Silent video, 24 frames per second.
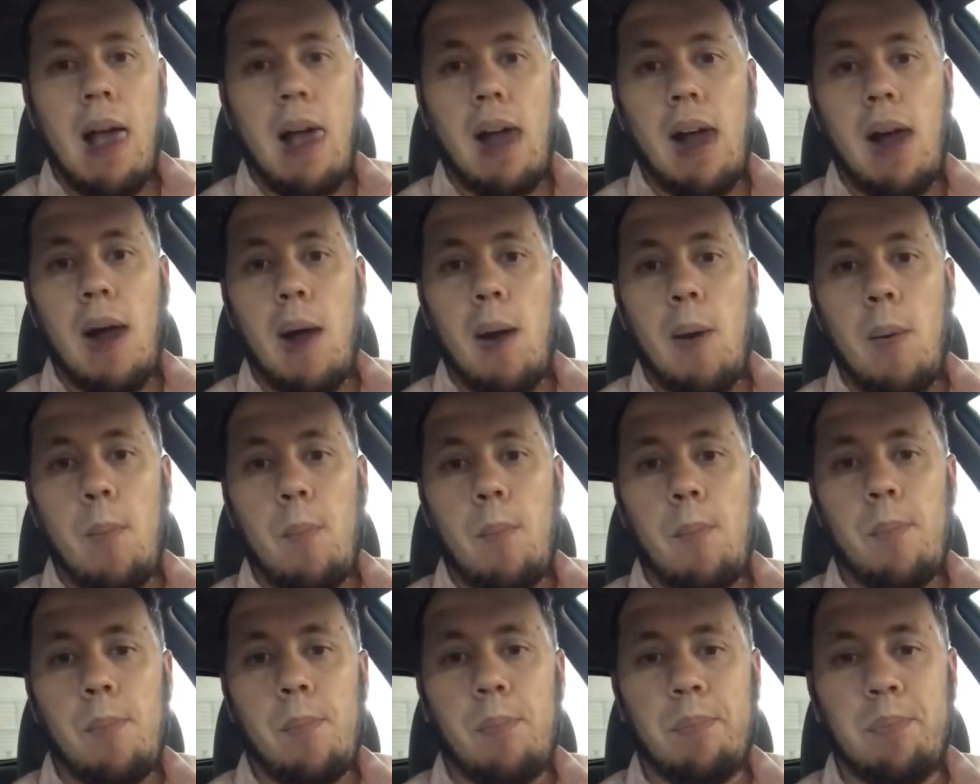
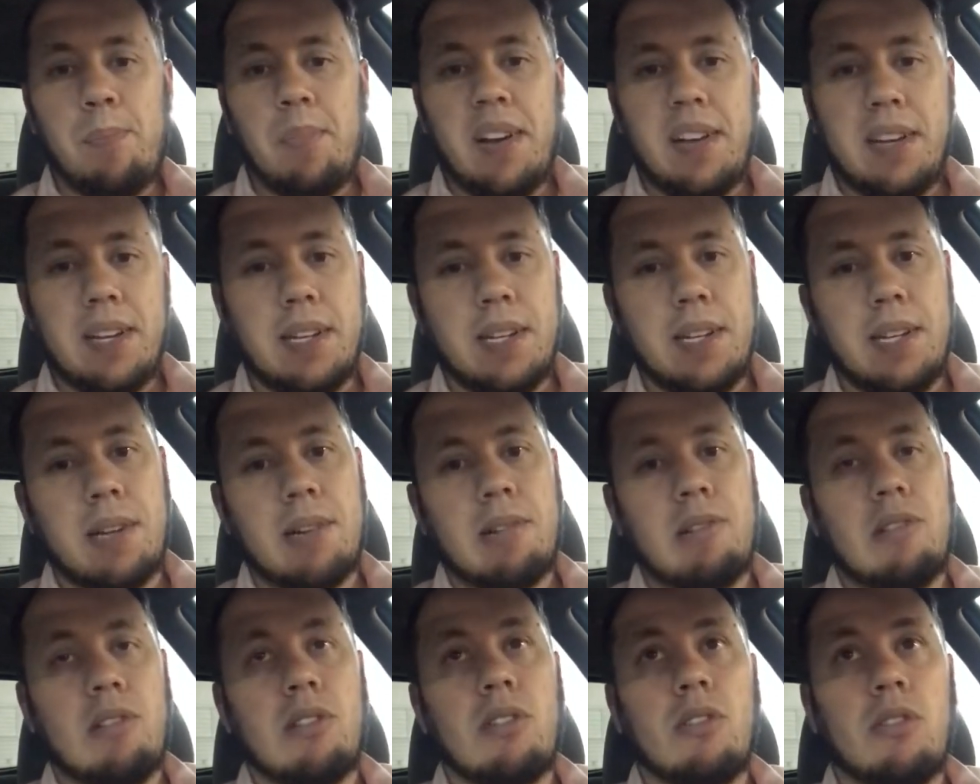I did
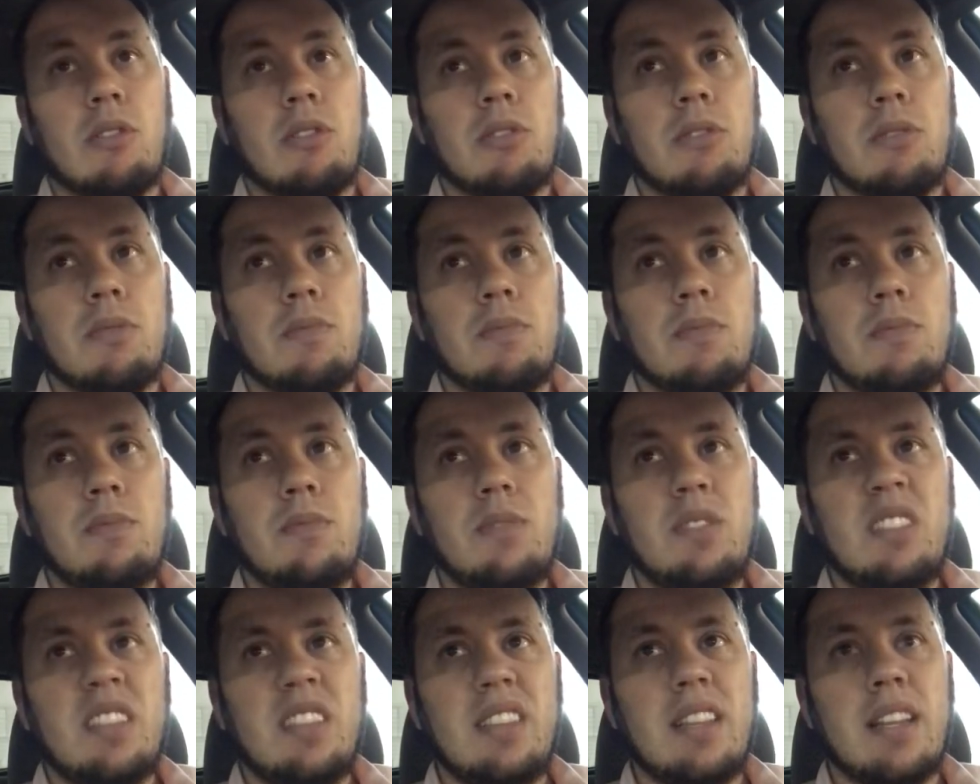hear a little
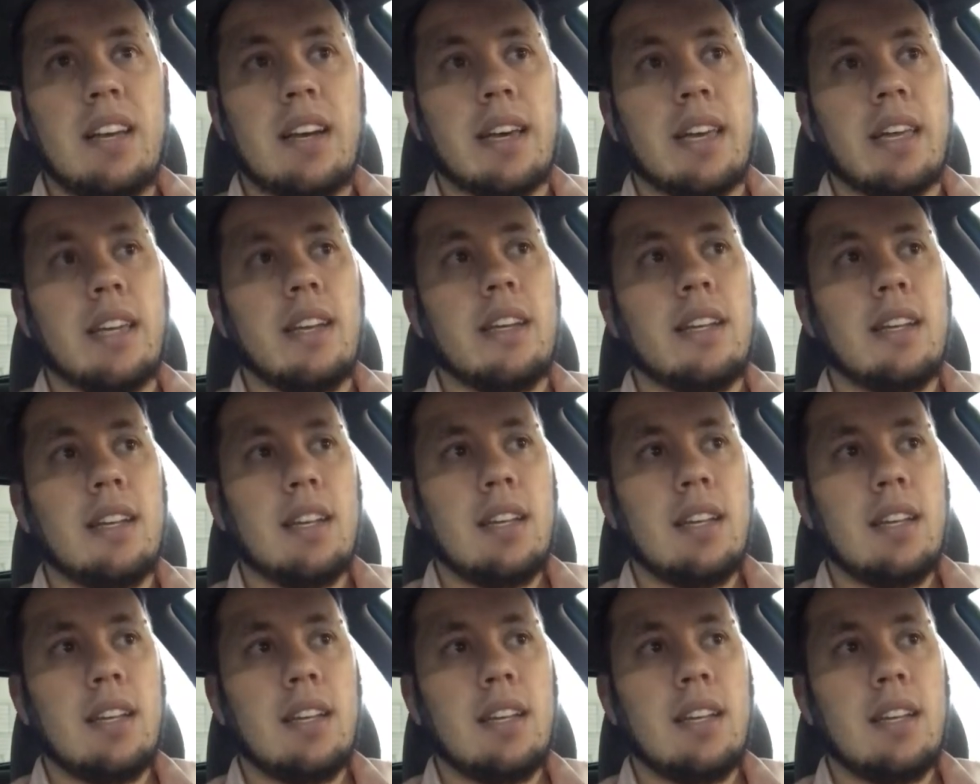nugget